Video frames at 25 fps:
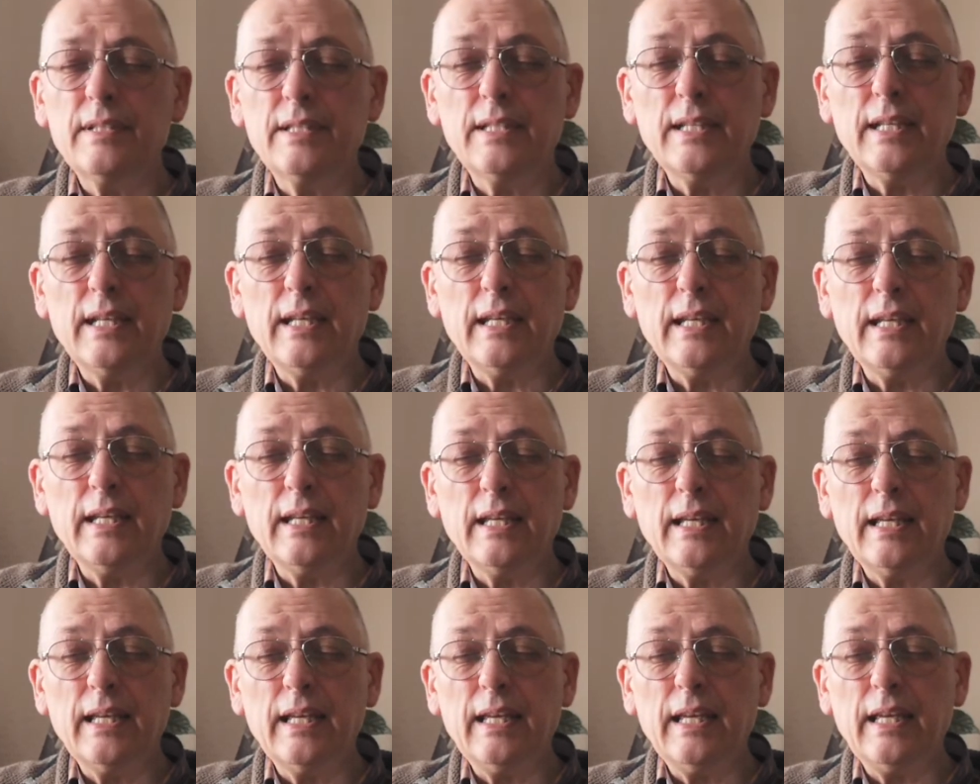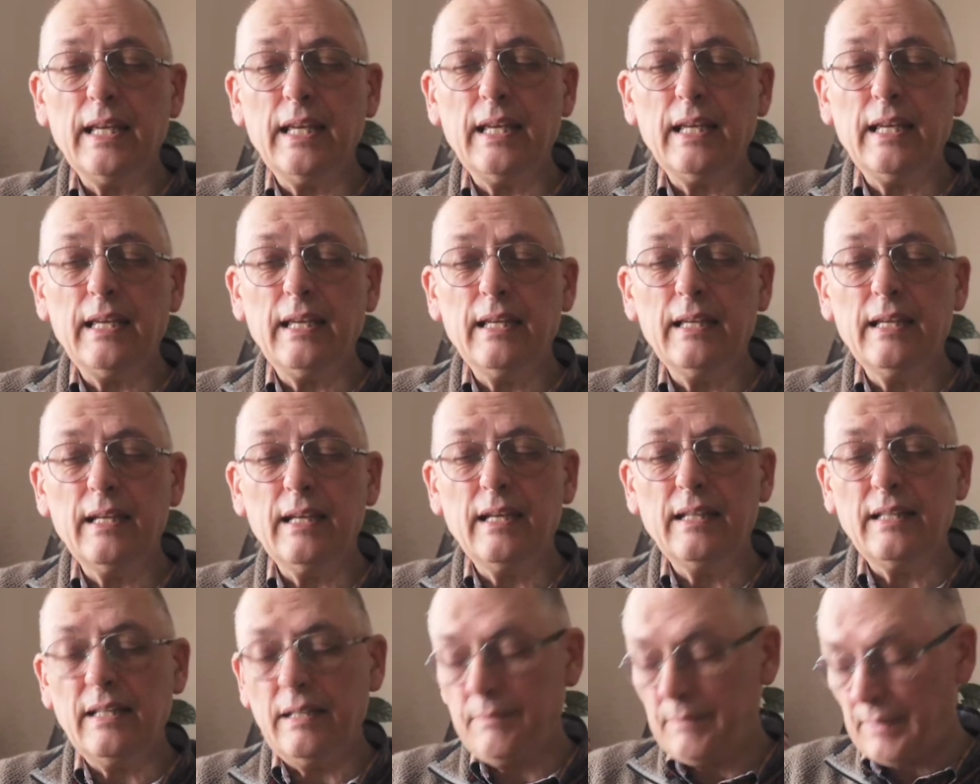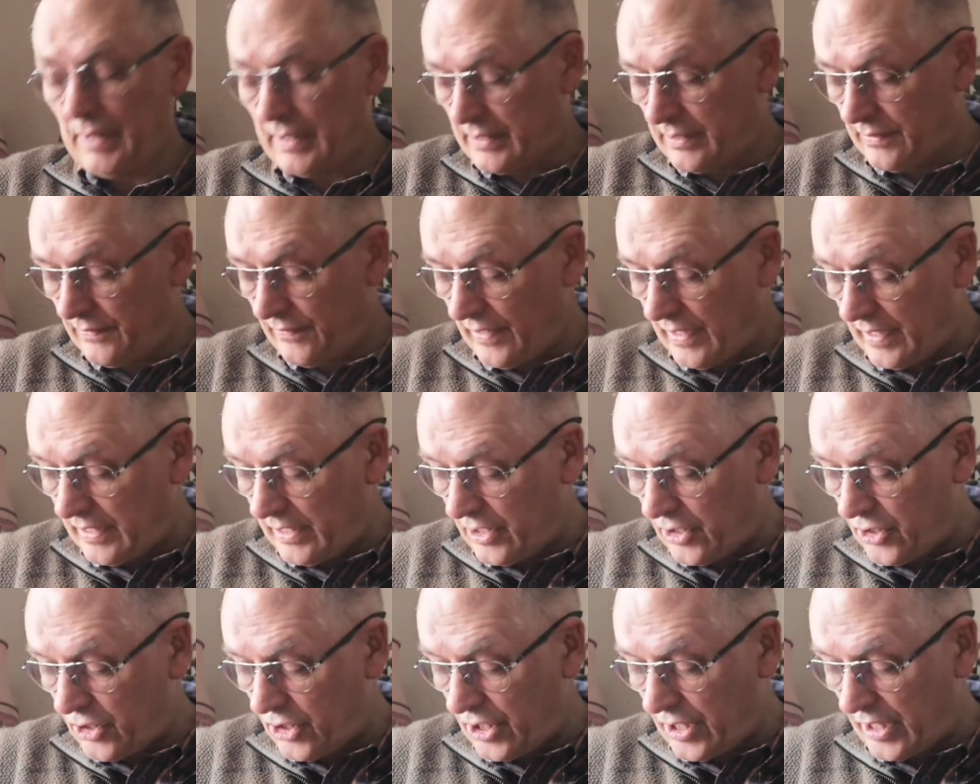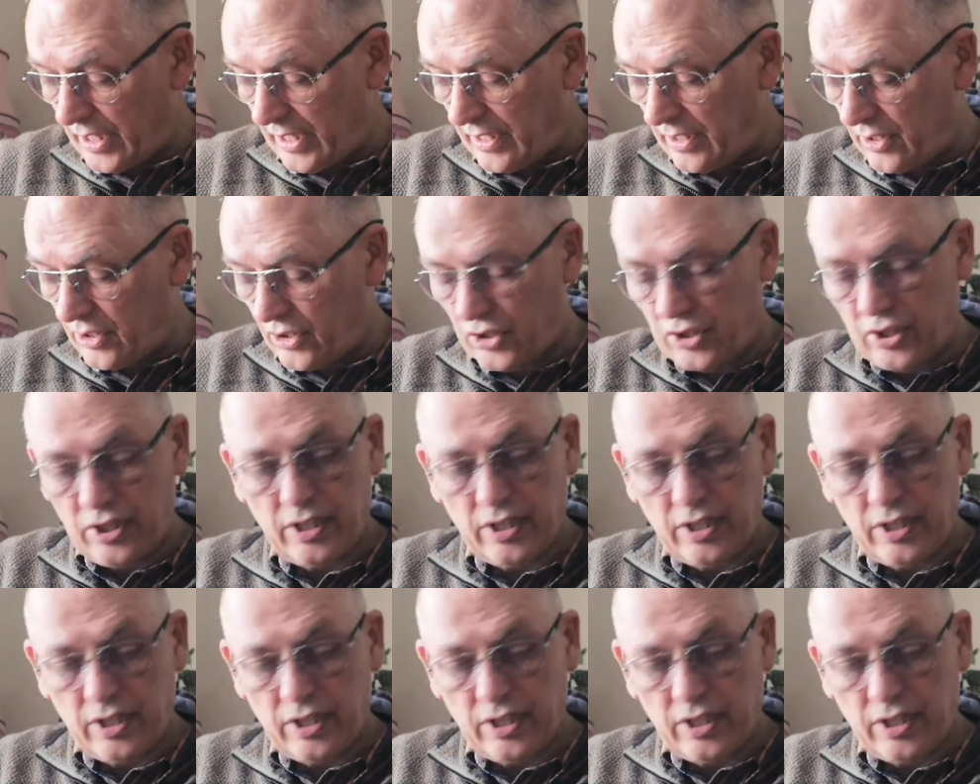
D, E, and then back to finally G,